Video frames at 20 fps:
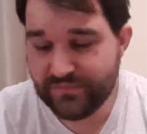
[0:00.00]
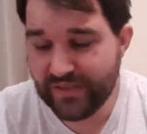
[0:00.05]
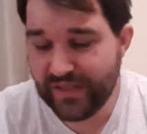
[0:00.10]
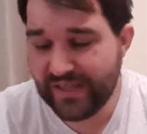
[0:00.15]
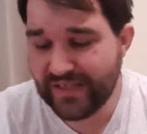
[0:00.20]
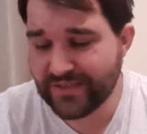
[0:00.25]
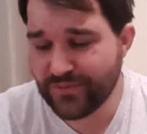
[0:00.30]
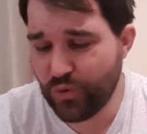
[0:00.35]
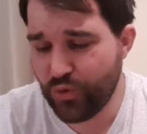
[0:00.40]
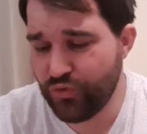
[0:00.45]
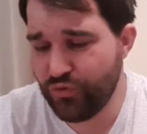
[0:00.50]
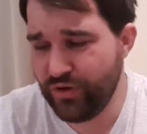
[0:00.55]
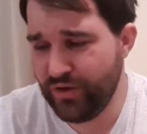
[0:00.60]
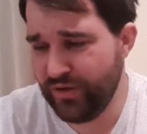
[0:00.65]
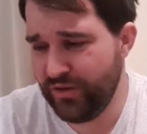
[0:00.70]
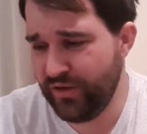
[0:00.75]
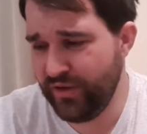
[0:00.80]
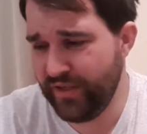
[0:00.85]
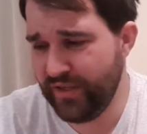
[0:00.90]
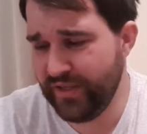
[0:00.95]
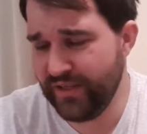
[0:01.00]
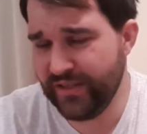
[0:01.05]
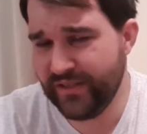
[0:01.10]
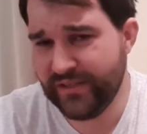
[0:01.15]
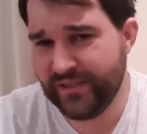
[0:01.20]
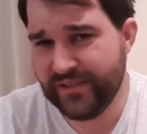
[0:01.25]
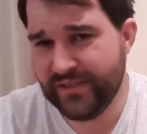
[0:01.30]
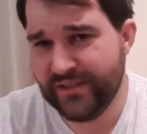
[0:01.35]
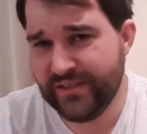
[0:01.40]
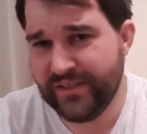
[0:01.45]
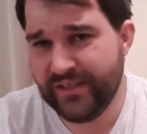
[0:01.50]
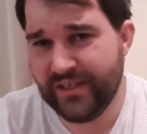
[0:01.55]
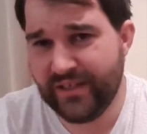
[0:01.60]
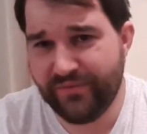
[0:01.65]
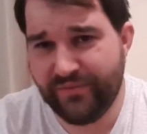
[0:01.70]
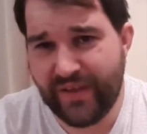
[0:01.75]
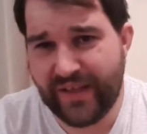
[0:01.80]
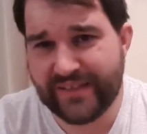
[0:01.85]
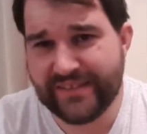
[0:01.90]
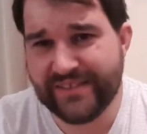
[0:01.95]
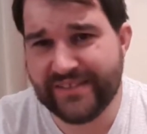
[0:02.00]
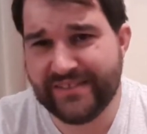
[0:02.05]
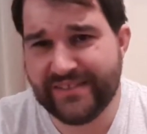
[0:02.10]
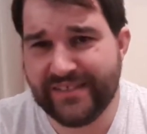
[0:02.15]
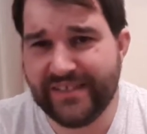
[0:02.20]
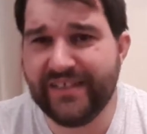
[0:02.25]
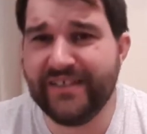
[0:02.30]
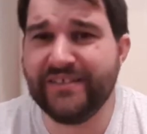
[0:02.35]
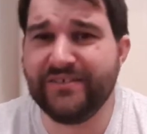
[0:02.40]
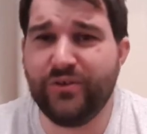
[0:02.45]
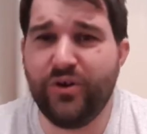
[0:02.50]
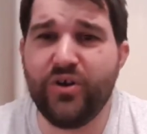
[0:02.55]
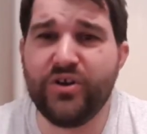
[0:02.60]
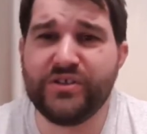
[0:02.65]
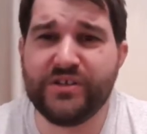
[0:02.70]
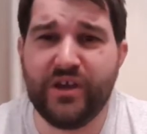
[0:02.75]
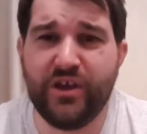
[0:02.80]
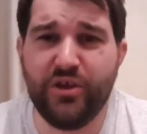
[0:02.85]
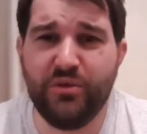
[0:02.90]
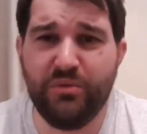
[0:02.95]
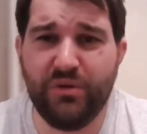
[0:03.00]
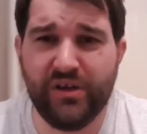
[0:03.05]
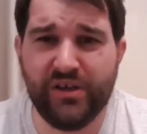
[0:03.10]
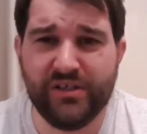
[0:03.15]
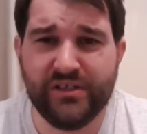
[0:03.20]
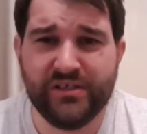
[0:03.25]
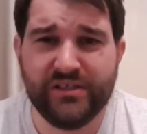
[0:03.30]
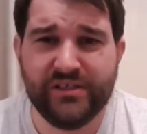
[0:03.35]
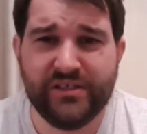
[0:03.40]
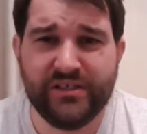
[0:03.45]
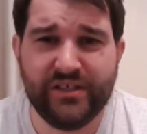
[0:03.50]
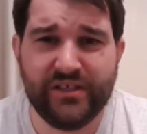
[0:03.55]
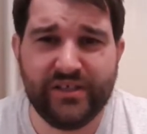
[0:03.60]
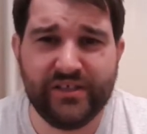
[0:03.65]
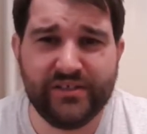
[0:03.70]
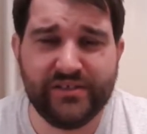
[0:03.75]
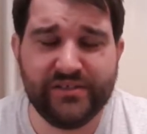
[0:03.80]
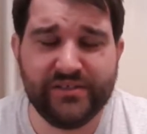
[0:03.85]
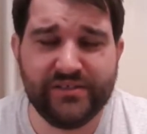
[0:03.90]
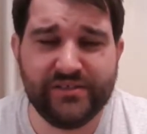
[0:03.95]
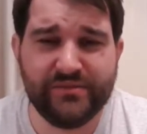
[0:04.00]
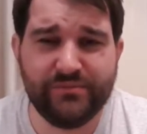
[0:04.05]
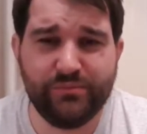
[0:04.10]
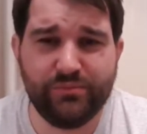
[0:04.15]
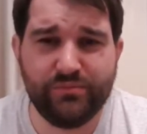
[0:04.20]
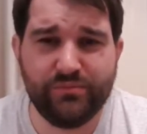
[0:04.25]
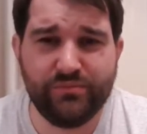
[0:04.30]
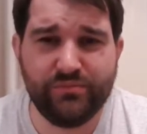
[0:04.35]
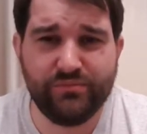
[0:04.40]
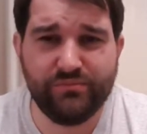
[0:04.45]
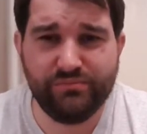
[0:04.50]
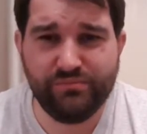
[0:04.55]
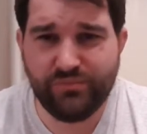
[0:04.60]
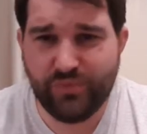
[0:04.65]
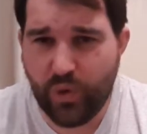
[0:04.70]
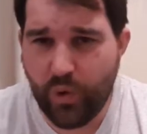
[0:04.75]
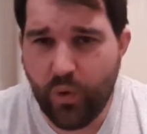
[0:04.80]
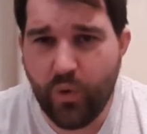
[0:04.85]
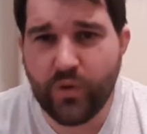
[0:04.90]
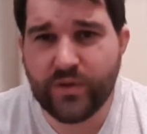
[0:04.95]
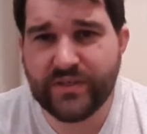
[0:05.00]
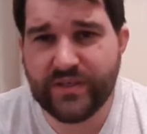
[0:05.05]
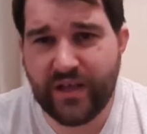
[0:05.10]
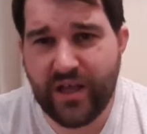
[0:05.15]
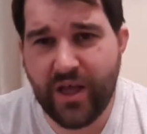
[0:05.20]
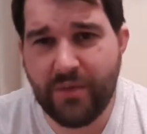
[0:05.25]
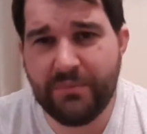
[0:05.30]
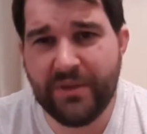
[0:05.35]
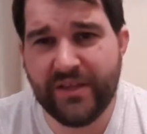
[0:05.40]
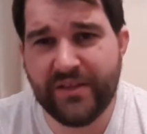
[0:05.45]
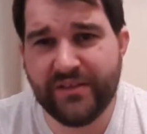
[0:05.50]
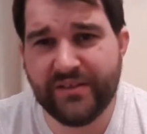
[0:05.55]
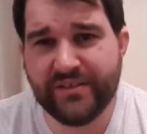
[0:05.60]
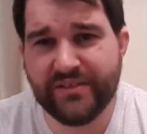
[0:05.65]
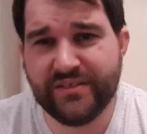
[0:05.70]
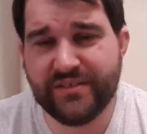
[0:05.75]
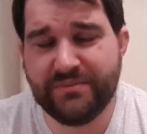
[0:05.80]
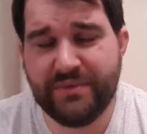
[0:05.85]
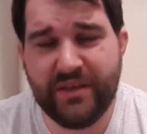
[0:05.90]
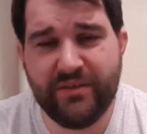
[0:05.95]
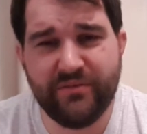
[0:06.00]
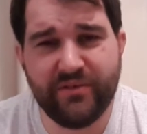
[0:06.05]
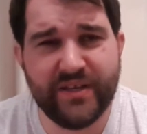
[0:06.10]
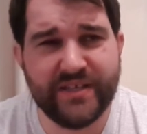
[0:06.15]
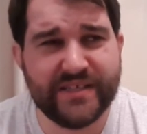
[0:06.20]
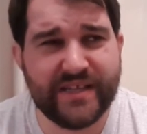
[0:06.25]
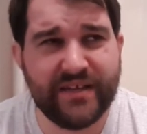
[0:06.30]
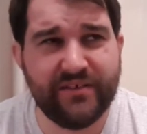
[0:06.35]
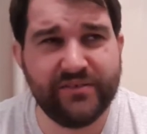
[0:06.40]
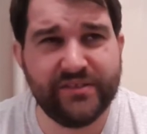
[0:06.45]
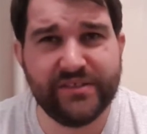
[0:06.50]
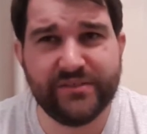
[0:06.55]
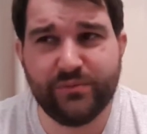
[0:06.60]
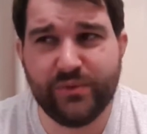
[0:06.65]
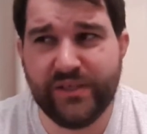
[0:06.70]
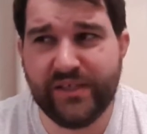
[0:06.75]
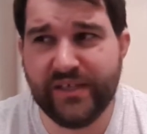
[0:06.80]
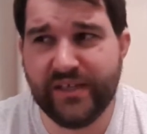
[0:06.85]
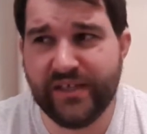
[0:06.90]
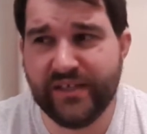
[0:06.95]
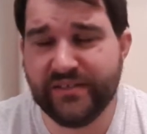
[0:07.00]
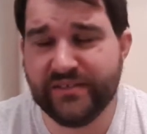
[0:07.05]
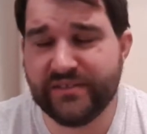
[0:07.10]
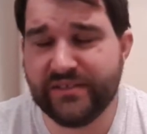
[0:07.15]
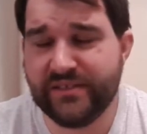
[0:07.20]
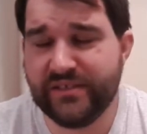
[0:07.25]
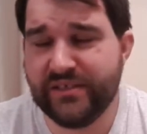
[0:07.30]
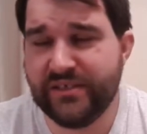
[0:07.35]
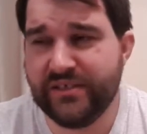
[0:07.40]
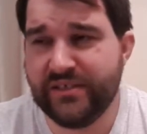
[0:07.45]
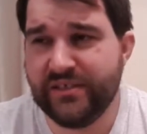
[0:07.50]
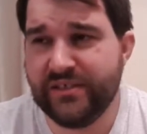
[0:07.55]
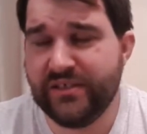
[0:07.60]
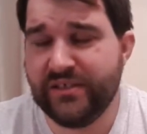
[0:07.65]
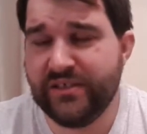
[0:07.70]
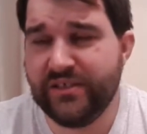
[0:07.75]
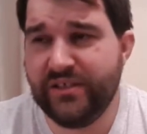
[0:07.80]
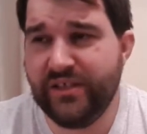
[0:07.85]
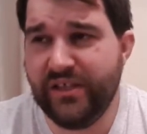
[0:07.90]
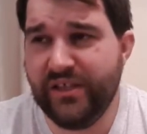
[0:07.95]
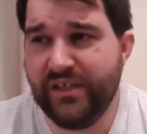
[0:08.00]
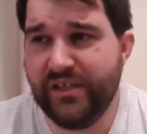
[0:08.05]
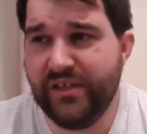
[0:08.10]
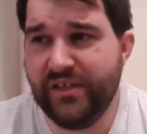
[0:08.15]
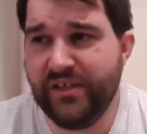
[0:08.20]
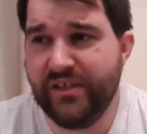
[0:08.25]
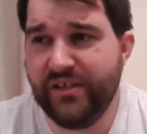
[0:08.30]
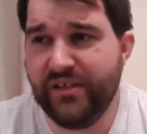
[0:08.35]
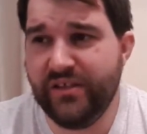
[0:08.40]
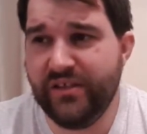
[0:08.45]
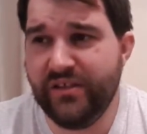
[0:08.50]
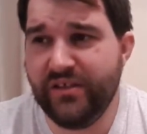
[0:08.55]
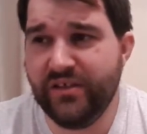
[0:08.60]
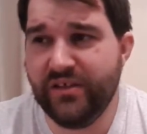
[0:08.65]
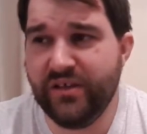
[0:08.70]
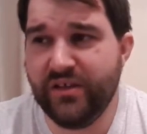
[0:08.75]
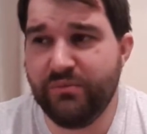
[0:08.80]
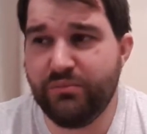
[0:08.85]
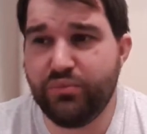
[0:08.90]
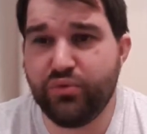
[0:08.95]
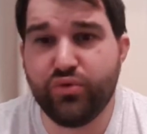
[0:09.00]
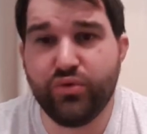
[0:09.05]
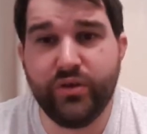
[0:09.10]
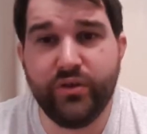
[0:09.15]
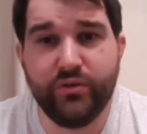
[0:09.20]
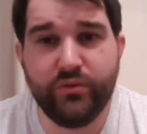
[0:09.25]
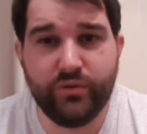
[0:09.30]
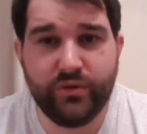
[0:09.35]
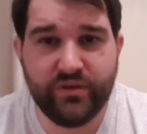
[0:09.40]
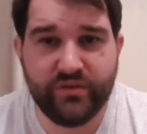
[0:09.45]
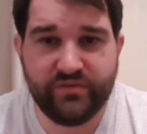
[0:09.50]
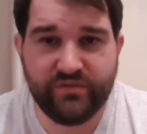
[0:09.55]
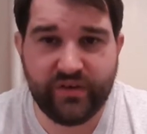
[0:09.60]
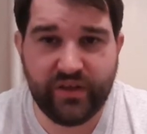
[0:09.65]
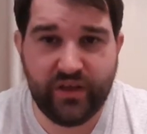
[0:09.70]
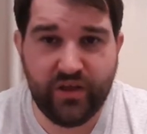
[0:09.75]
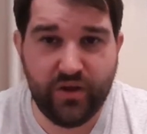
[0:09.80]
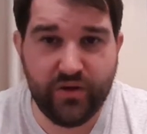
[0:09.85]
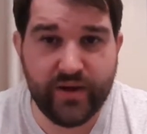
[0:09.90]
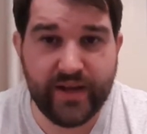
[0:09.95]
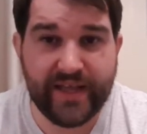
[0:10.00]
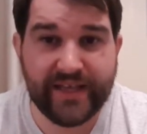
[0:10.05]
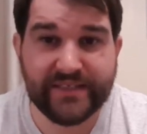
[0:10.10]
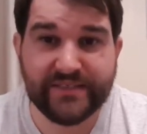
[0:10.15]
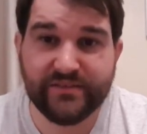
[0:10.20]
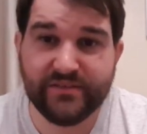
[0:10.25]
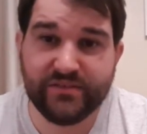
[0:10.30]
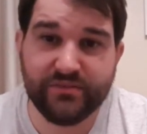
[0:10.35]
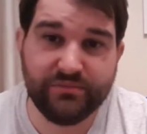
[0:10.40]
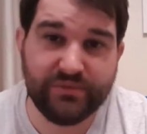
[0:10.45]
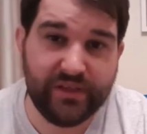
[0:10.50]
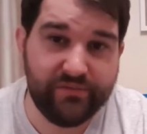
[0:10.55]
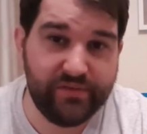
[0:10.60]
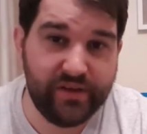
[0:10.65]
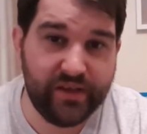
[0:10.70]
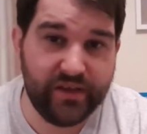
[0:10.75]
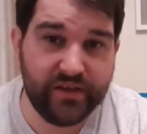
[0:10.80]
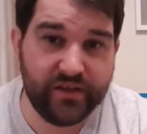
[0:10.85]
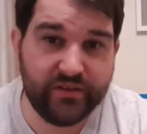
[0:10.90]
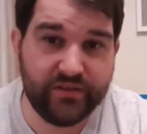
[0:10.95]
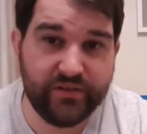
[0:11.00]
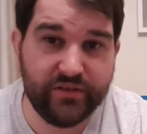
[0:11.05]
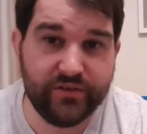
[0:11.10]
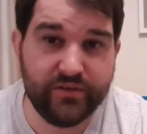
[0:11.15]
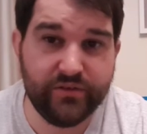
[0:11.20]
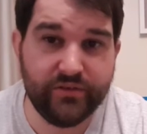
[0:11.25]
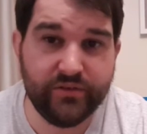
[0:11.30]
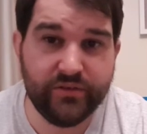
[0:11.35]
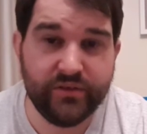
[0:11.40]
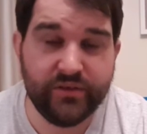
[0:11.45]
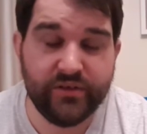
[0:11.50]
That's what I really like it. And the fact is, it is October, and Orks are coming, Speed Freak's out this weekend. The pre-orders for the codex, which I'm definitely going to do,